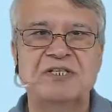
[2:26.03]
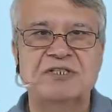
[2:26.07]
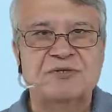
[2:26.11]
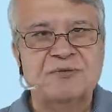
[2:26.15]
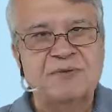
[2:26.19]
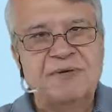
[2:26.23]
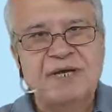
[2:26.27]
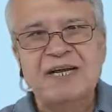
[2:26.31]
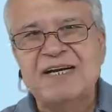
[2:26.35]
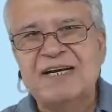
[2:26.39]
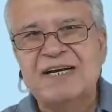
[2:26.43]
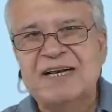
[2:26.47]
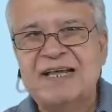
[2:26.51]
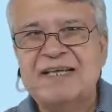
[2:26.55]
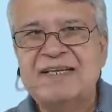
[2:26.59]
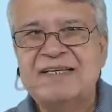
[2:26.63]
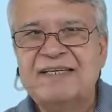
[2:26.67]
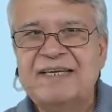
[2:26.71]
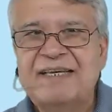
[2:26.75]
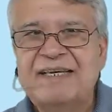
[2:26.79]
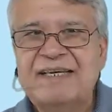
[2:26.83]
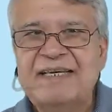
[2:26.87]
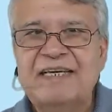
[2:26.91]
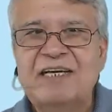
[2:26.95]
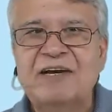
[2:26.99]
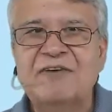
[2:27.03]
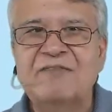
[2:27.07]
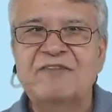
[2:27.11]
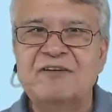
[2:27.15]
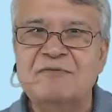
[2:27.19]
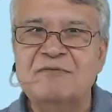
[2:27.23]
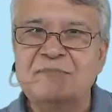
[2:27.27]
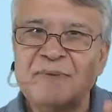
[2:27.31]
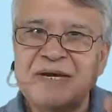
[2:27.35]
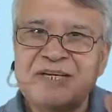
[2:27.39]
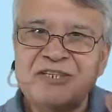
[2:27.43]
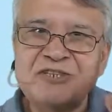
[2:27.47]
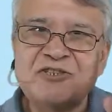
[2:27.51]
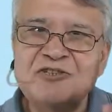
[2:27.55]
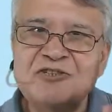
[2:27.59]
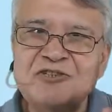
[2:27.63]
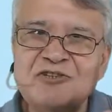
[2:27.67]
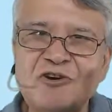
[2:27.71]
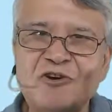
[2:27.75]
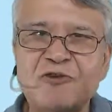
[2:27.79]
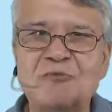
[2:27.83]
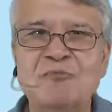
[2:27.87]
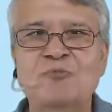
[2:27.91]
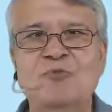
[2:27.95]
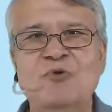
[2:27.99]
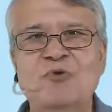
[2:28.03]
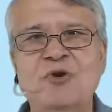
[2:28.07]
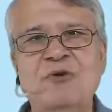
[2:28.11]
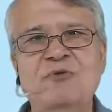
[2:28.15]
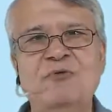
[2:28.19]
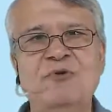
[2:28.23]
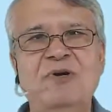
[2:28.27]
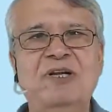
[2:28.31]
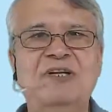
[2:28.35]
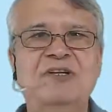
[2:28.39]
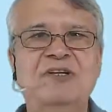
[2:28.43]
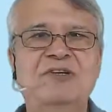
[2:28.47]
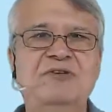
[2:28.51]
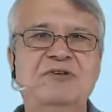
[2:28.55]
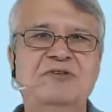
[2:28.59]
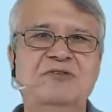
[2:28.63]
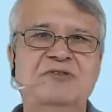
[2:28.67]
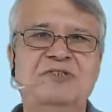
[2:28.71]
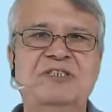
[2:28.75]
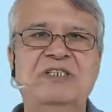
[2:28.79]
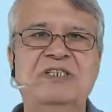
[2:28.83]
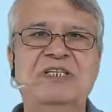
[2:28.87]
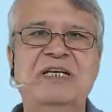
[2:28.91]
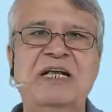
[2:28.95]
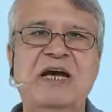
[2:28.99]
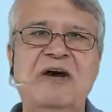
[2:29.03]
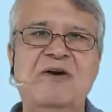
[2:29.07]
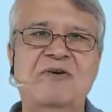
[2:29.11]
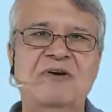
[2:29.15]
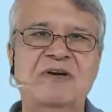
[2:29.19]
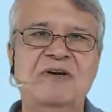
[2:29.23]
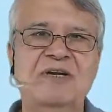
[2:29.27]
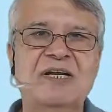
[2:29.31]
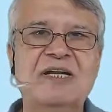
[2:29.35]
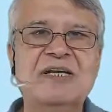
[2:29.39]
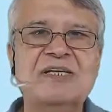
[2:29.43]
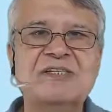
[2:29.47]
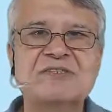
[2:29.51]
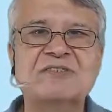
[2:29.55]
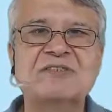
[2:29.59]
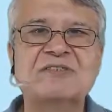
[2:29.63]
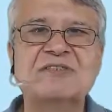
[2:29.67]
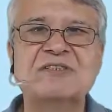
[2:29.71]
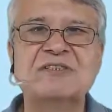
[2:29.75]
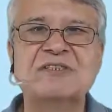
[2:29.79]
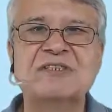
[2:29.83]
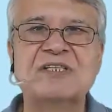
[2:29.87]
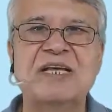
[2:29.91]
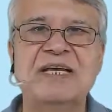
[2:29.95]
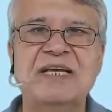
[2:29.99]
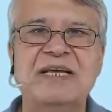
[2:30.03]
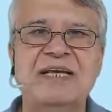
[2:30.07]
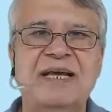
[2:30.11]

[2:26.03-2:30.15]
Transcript: To get an idea of the metronome we will use in our lessons